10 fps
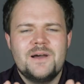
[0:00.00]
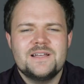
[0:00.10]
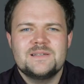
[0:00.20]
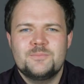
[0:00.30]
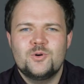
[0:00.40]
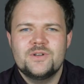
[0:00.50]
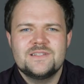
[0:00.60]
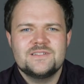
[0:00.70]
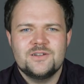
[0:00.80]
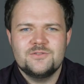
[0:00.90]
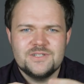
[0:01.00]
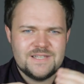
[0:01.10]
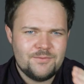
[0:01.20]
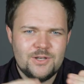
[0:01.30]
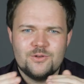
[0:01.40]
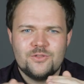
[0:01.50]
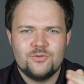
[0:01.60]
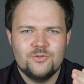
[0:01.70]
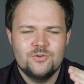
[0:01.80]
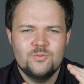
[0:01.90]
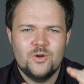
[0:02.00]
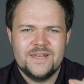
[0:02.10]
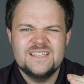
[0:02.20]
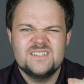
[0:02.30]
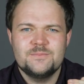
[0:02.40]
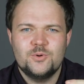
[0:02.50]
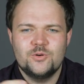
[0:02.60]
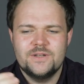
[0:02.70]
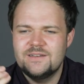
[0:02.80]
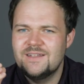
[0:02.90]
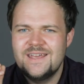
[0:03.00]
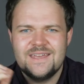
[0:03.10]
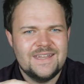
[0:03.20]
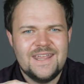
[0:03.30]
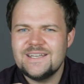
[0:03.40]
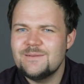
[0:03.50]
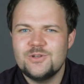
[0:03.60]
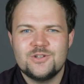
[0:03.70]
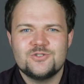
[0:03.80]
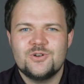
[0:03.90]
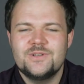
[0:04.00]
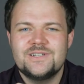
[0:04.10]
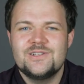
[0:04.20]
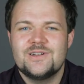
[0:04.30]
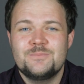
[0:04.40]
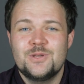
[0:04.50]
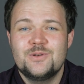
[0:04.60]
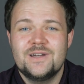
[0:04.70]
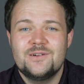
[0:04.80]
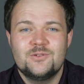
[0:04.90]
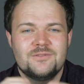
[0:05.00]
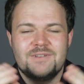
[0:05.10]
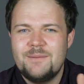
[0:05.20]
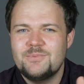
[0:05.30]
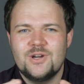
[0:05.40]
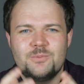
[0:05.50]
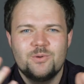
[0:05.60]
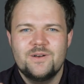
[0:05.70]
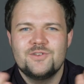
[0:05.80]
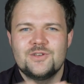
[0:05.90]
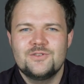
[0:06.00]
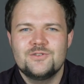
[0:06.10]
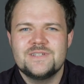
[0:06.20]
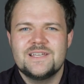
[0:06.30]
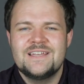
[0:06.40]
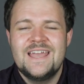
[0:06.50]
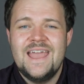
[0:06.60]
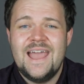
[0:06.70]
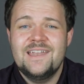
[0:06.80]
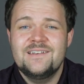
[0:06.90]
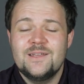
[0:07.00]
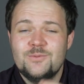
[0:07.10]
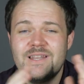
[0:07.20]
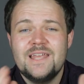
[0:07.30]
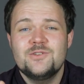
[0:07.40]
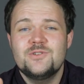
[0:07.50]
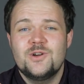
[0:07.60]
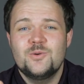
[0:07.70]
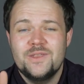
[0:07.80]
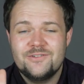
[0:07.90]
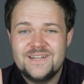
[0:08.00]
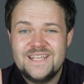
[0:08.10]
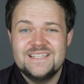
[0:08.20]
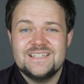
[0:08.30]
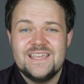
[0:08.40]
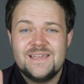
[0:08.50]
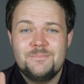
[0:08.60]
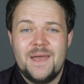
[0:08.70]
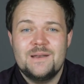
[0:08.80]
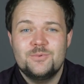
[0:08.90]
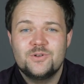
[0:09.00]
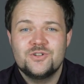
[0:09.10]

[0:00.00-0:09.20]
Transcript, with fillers: are supported, so just have a look through what is supported, connect up your controller to your computer or laptop or whatever you're using, and it will let you know whether it is a compatible